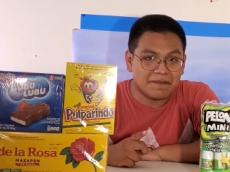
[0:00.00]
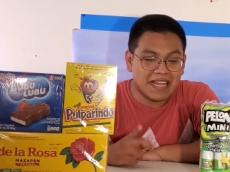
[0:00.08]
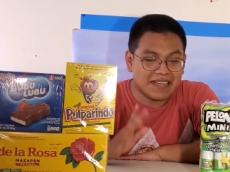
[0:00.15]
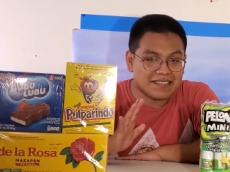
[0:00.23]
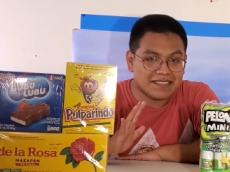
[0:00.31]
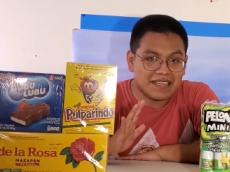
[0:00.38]

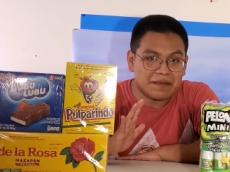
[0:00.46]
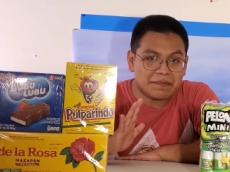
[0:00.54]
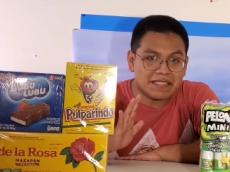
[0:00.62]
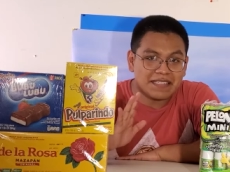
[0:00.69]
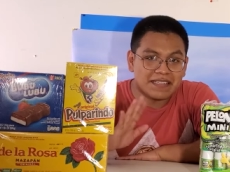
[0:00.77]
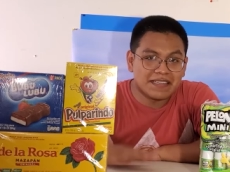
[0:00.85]

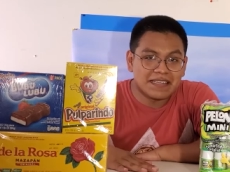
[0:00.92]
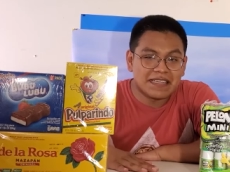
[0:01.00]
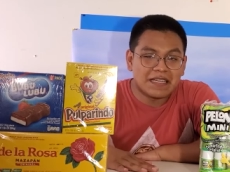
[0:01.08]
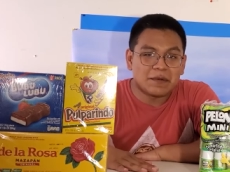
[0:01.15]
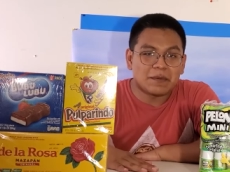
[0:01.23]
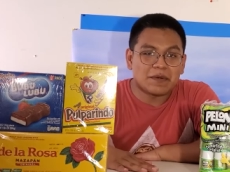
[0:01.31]
Except
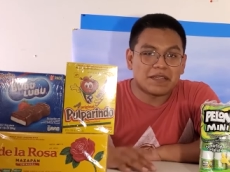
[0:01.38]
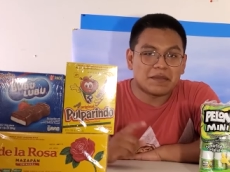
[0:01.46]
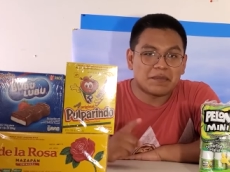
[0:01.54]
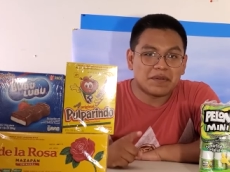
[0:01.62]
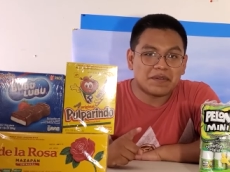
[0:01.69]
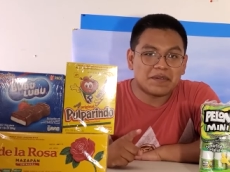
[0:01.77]
we're in the
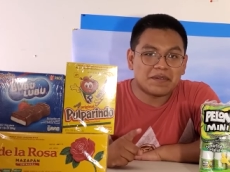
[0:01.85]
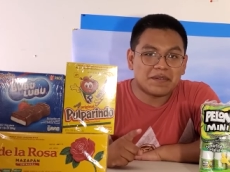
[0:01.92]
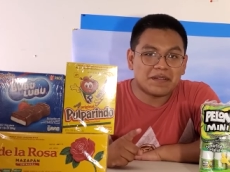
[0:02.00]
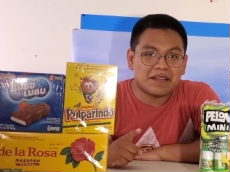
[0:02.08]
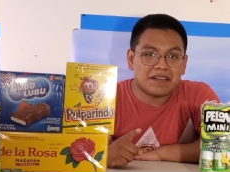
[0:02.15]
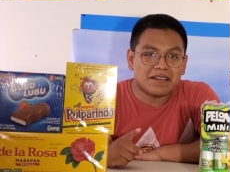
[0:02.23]
middle
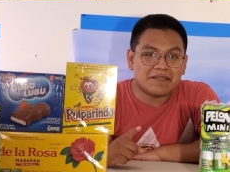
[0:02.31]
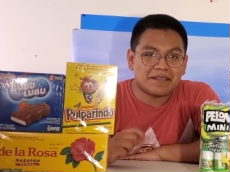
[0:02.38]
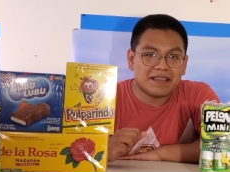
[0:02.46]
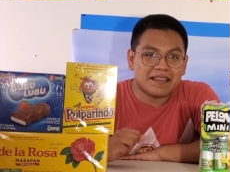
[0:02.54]
of,